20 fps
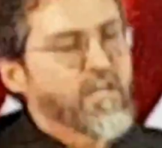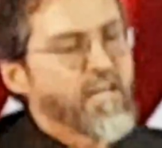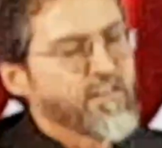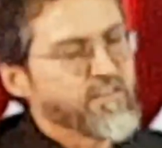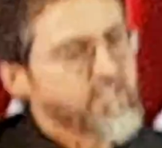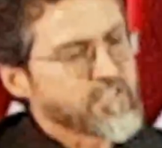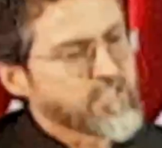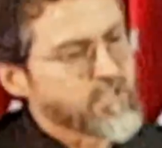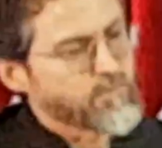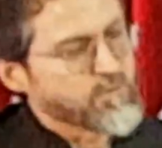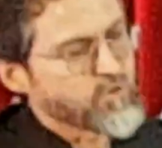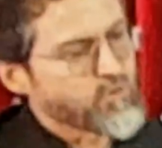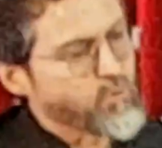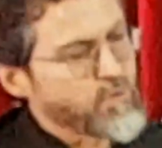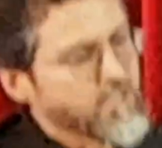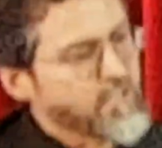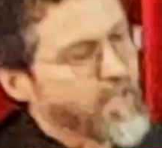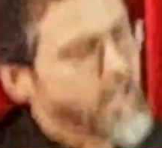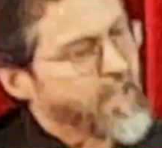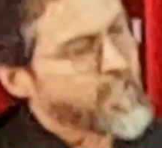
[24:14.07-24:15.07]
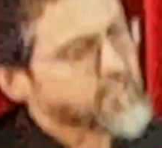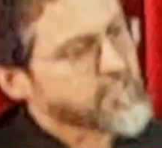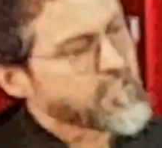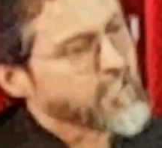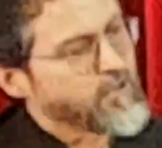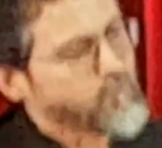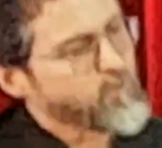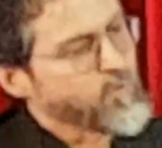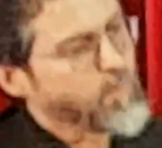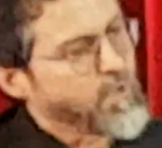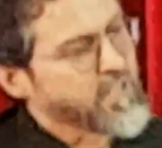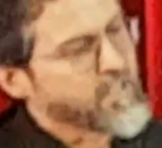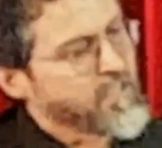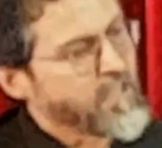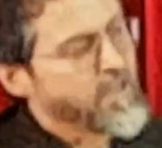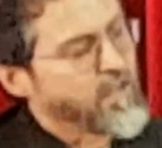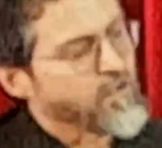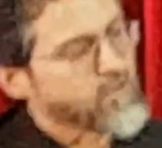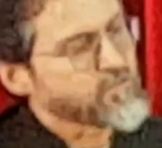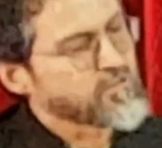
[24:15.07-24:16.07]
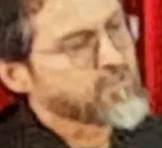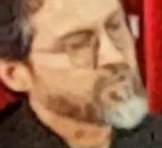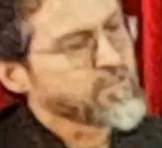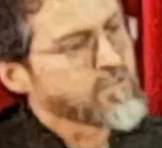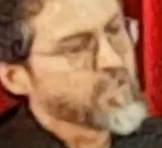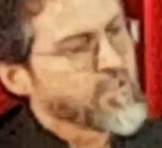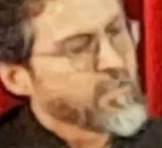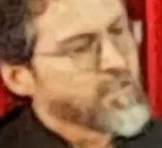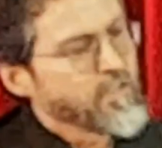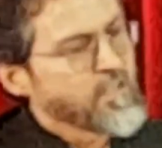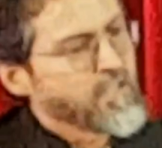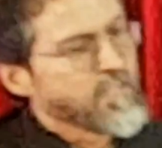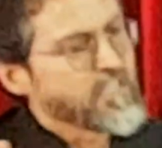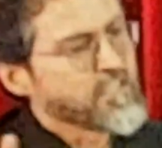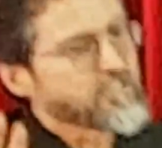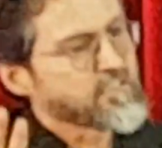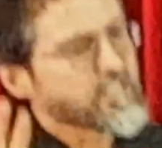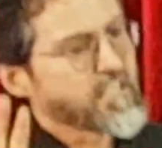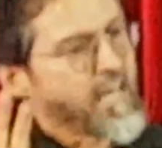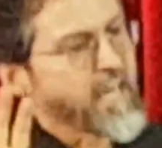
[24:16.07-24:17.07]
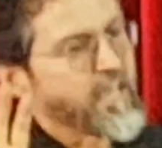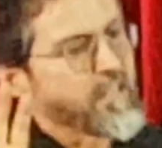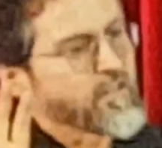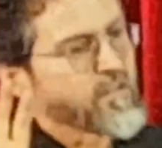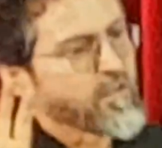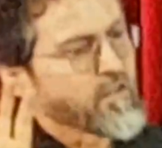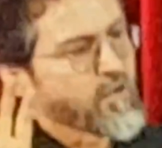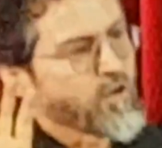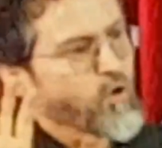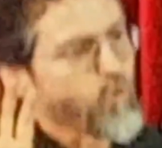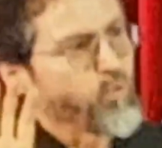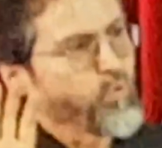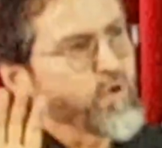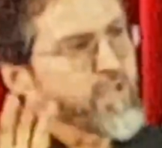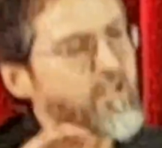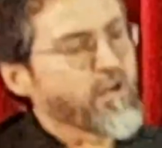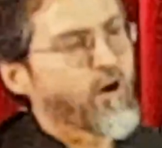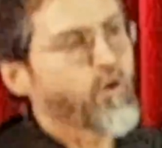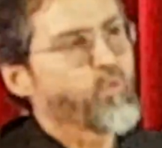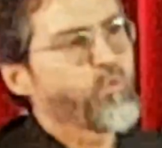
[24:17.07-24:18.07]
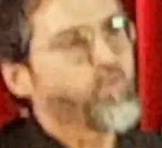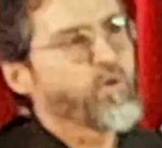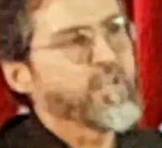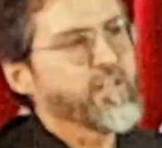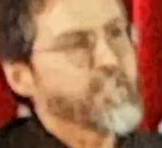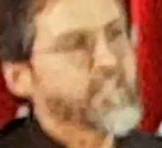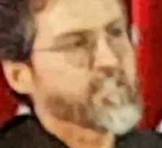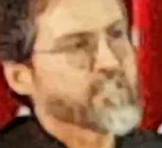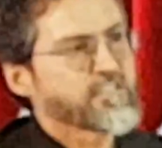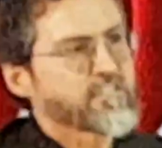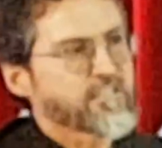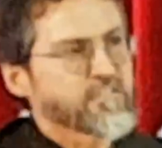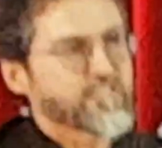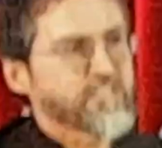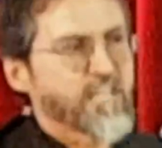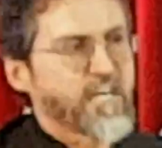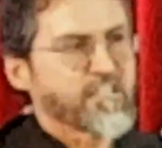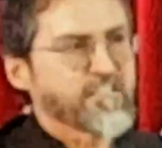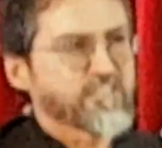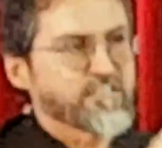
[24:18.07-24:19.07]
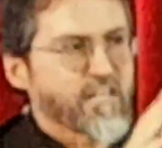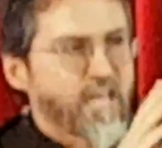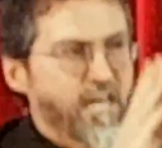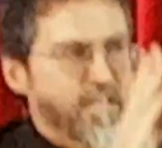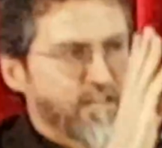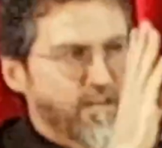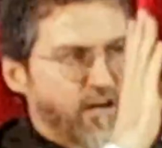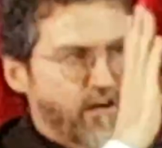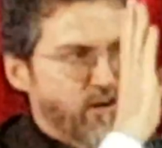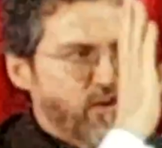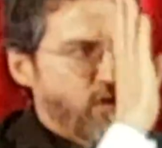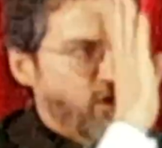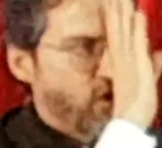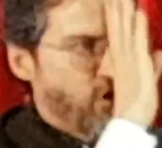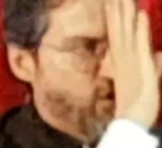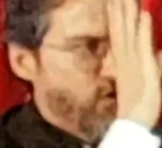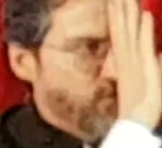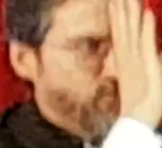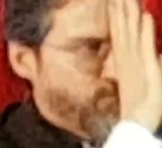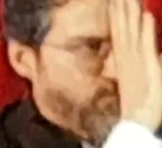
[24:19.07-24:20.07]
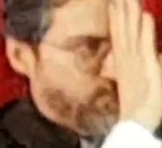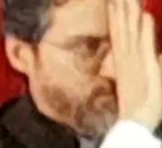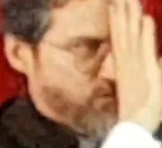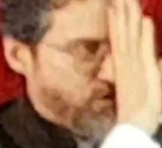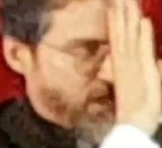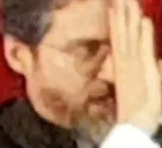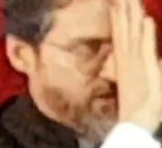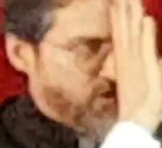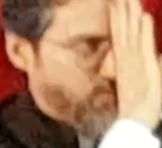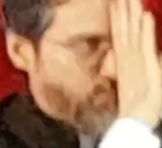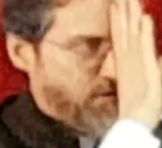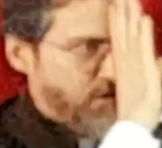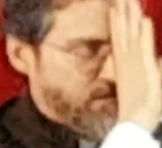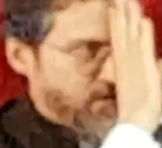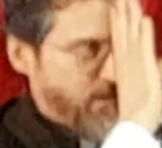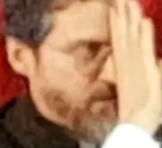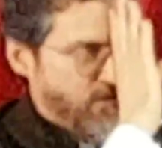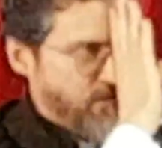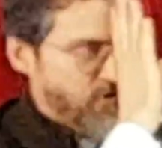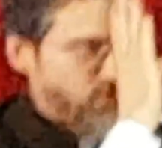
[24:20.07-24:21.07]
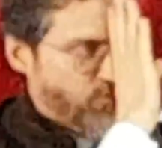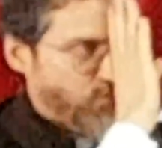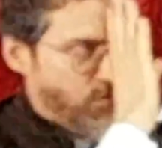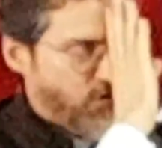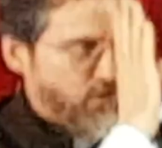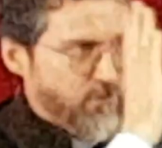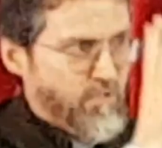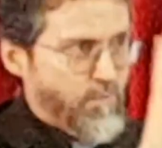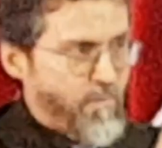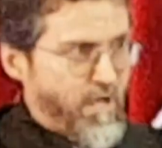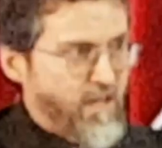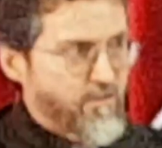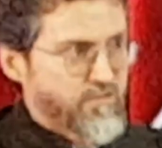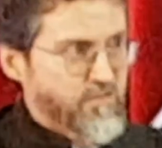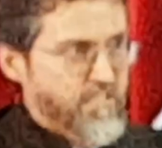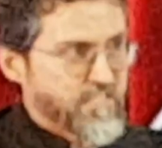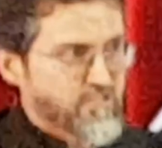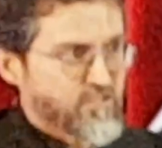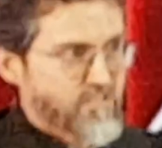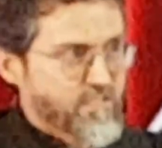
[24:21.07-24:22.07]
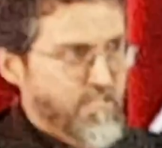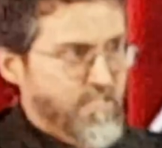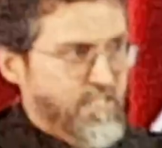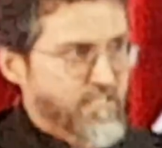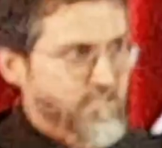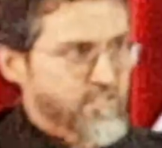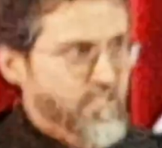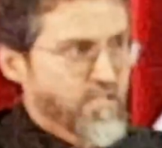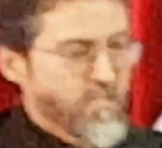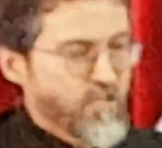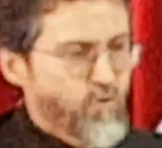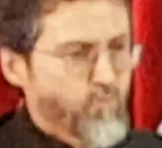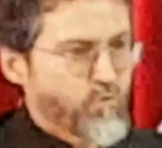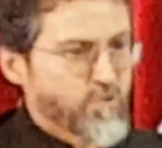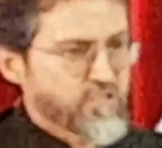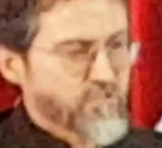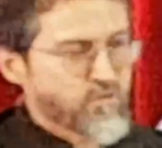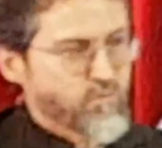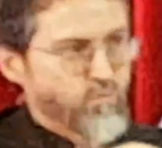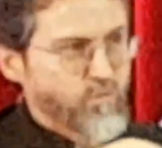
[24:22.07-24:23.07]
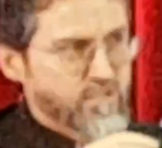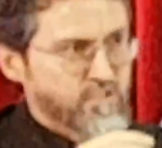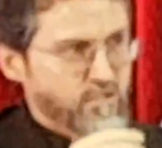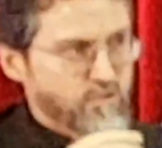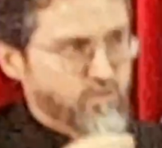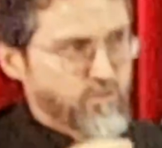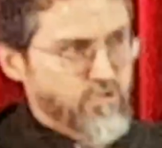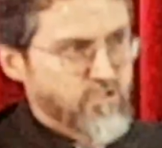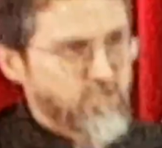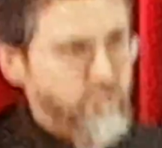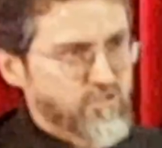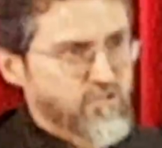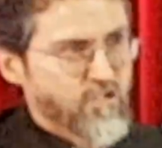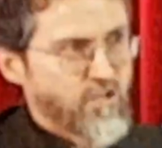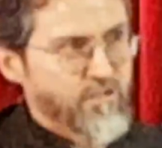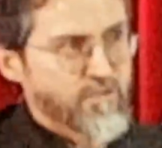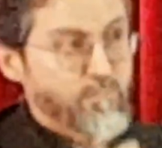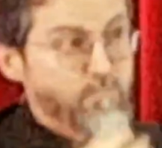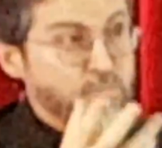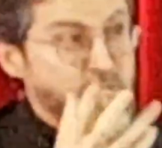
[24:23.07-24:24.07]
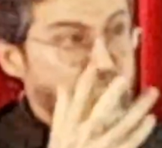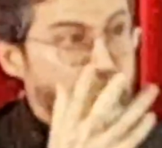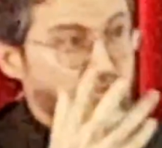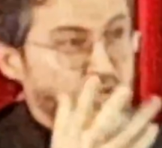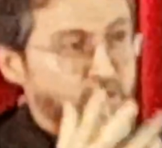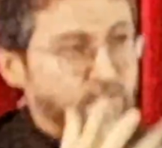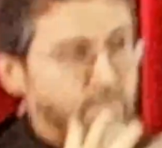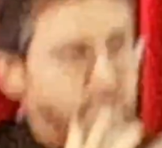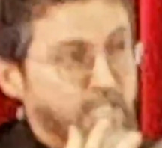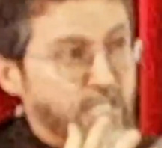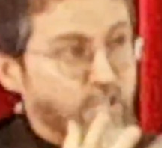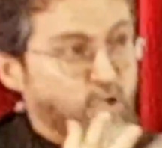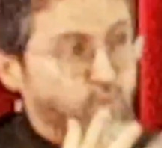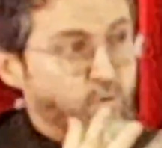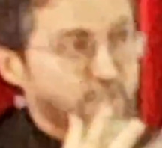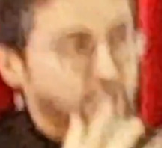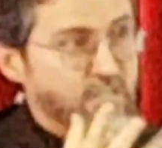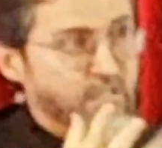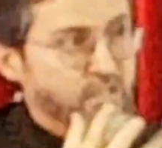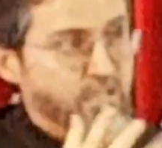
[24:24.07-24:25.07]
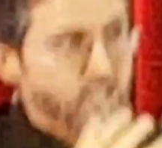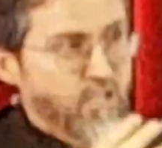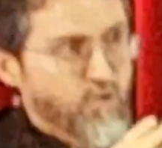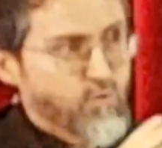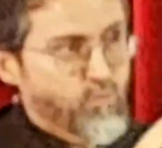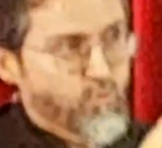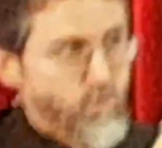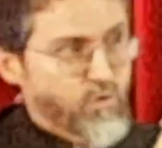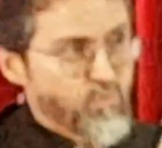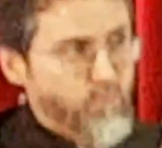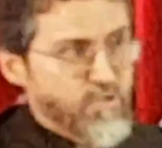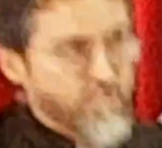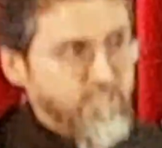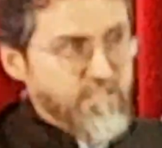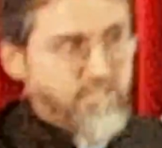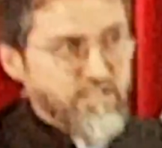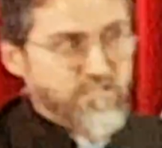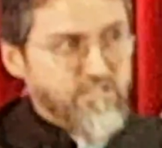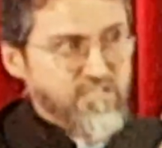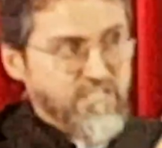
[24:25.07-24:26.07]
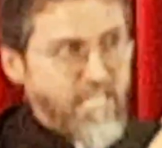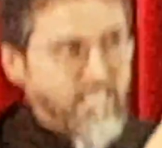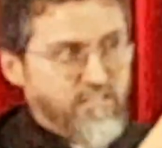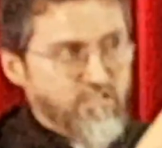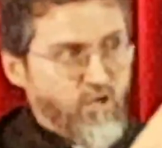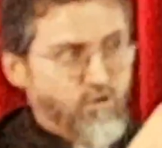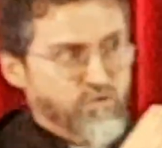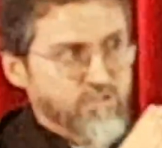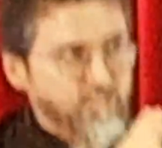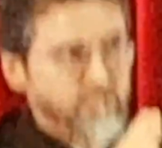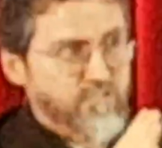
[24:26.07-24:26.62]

And the difference between us and everybody else is that we are willing to set aside our own judgment in this world about these things, what the Christians call the mystery of iniquity. We're willing to set those